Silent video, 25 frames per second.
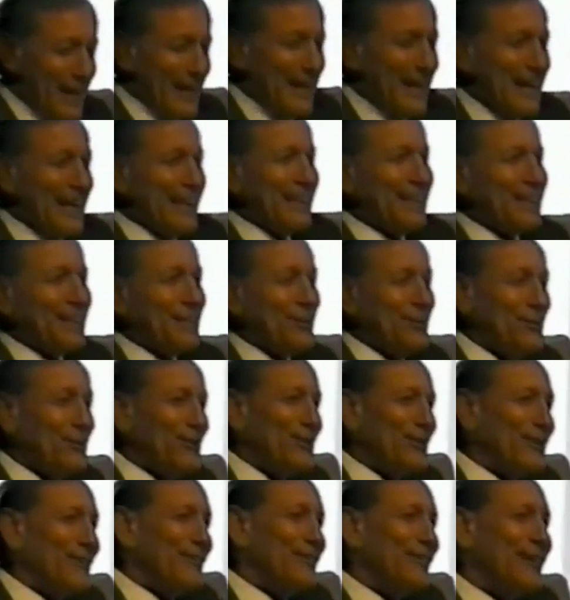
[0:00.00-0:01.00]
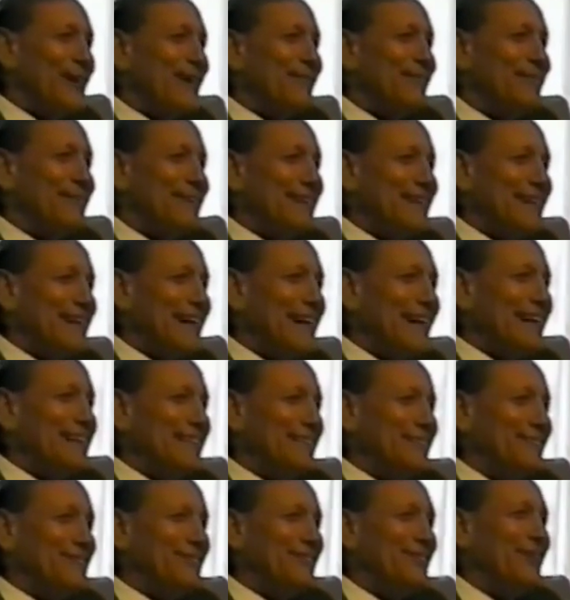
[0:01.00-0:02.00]
found out the law of gravity at the
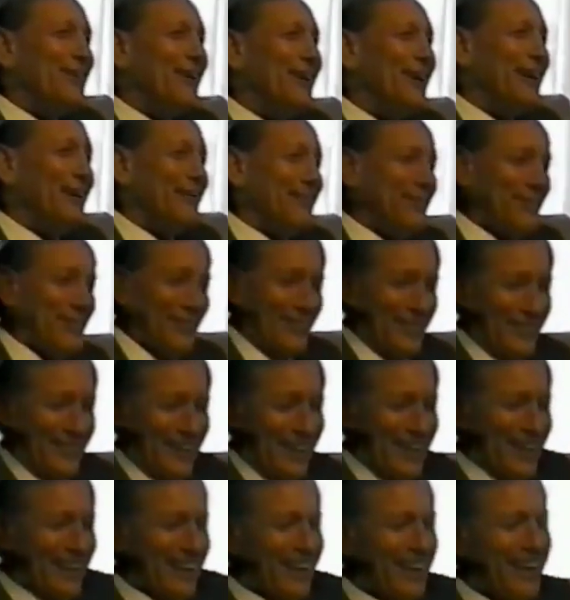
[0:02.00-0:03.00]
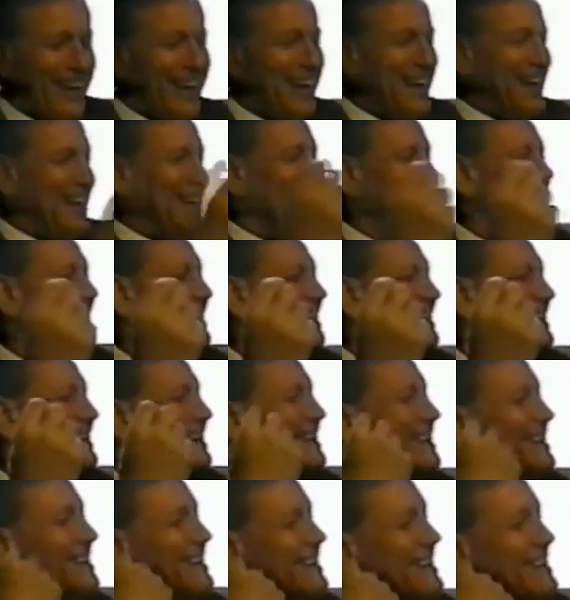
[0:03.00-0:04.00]
age of 5. Okay.
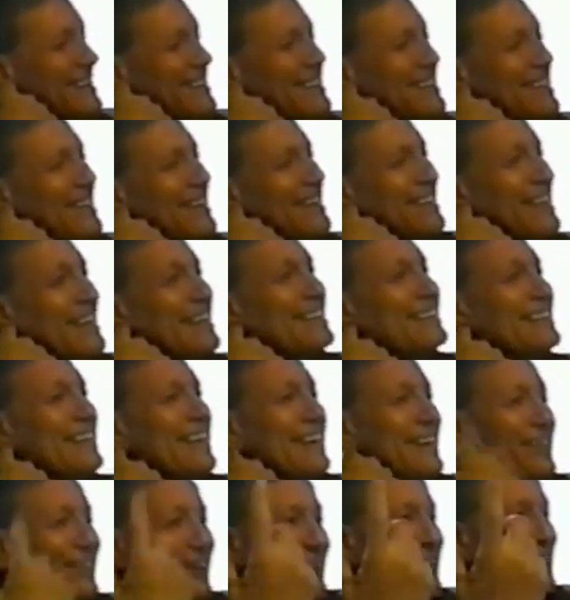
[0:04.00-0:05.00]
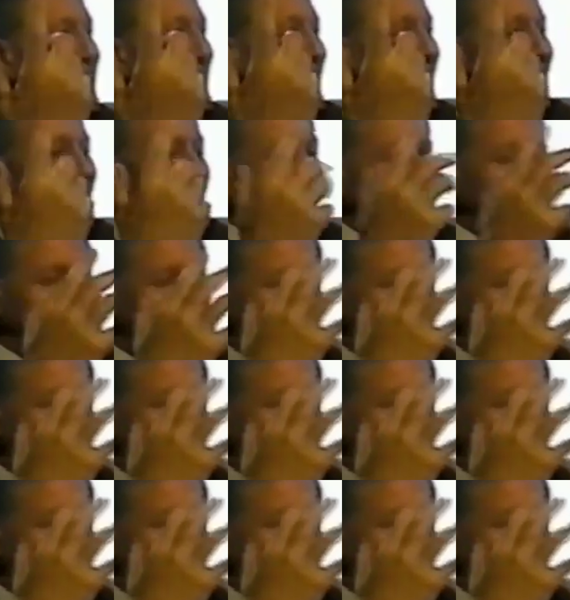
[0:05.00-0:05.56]
So that's how I found